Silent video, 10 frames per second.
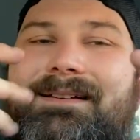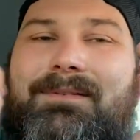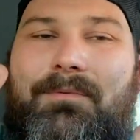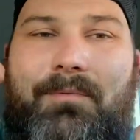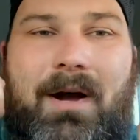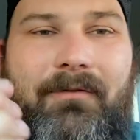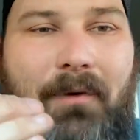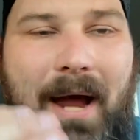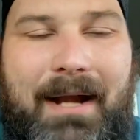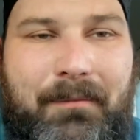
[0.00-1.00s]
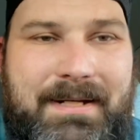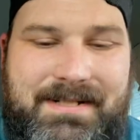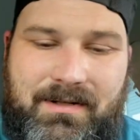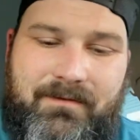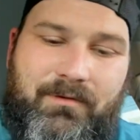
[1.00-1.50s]
Rough Ryder
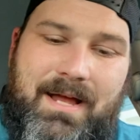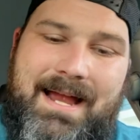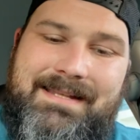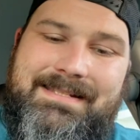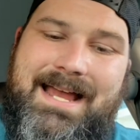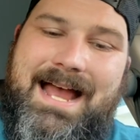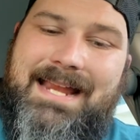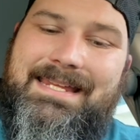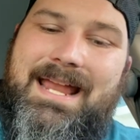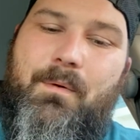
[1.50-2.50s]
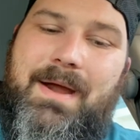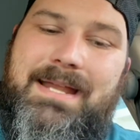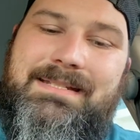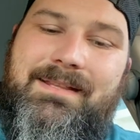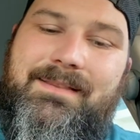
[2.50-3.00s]
reserve lines. I can't
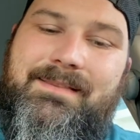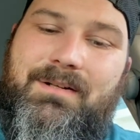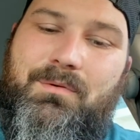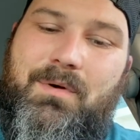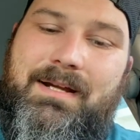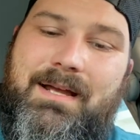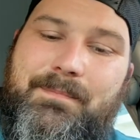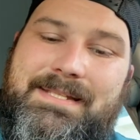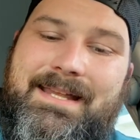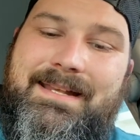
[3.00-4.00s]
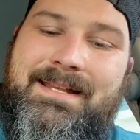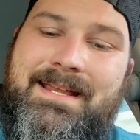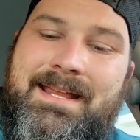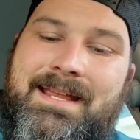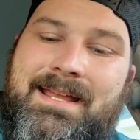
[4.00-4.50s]
wait till the third one comes in.
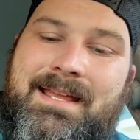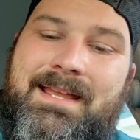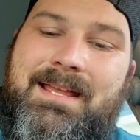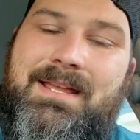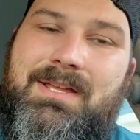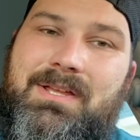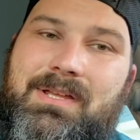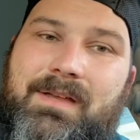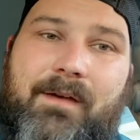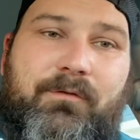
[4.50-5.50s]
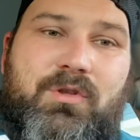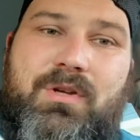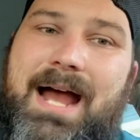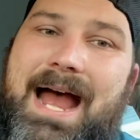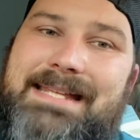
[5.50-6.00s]
If you
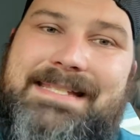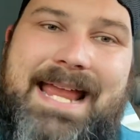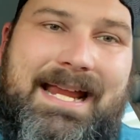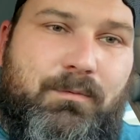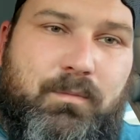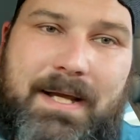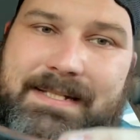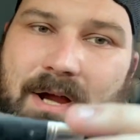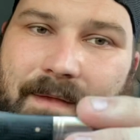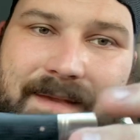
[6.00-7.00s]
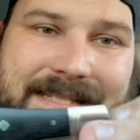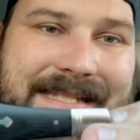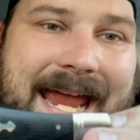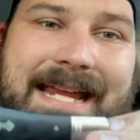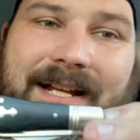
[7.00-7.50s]
guys take a risk on this,
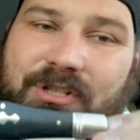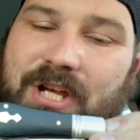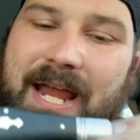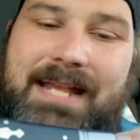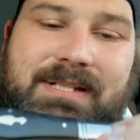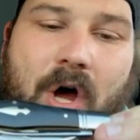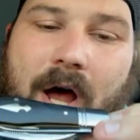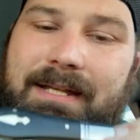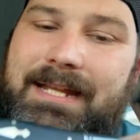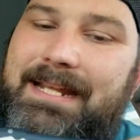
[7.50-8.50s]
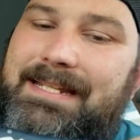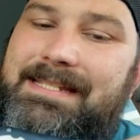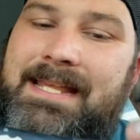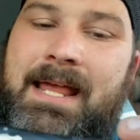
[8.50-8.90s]
take a chance on these.